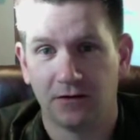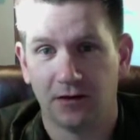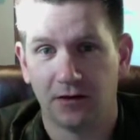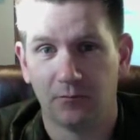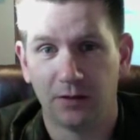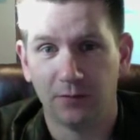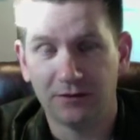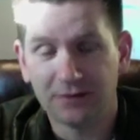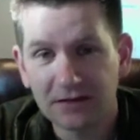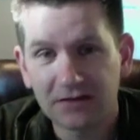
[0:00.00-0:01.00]
and made me
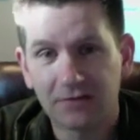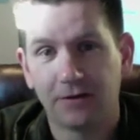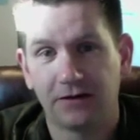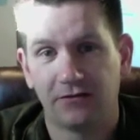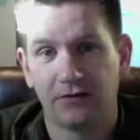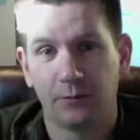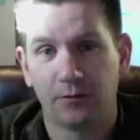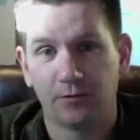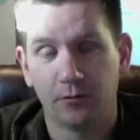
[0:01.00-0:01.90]
testify to him of the